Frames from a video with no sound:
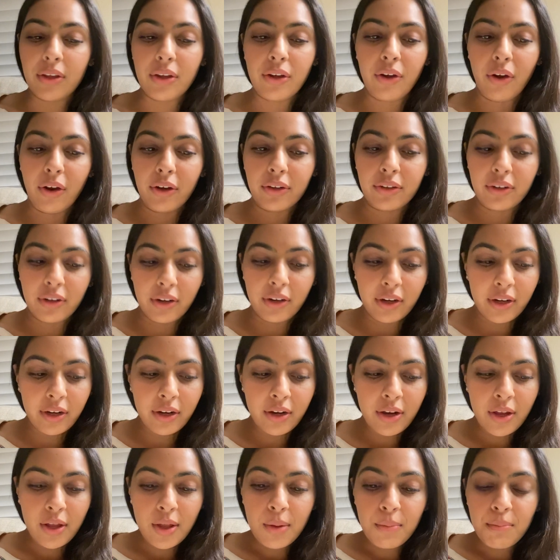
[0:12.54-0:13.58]
Gardener.
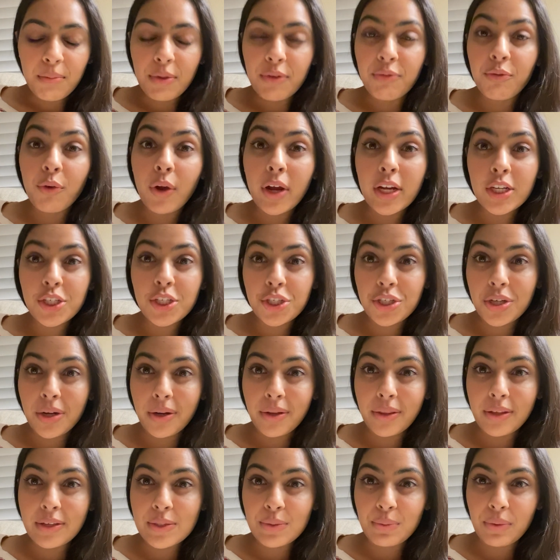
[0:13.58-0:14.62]
Before I share
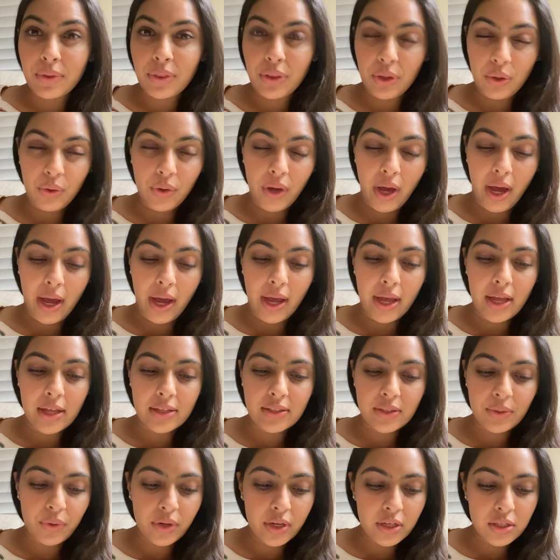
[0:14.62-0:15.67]
this with you
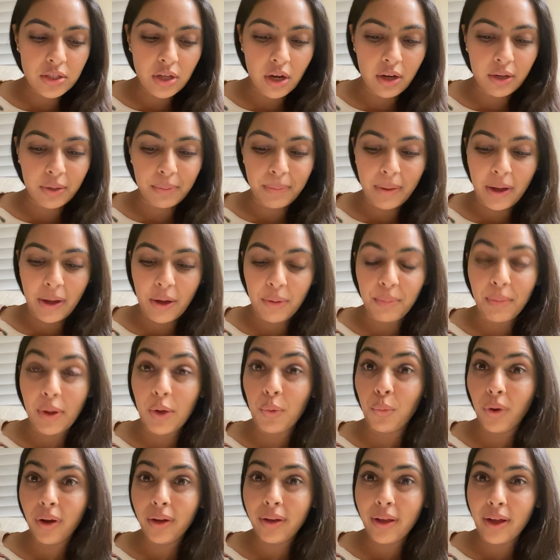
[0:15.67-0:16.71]
guys, I want to talk about my
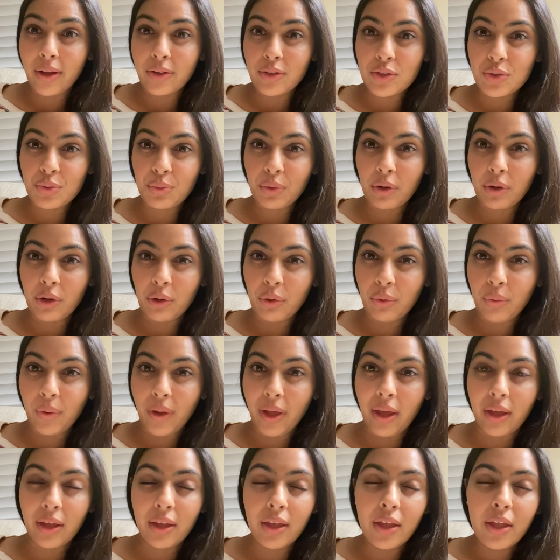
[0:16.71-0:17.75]
workouts real
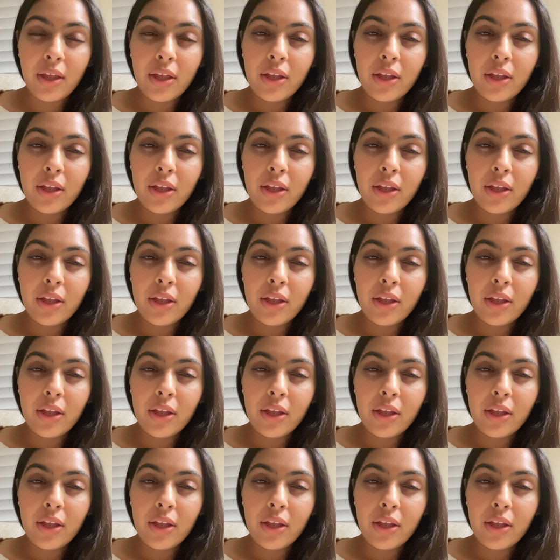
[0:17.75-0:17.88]
quick.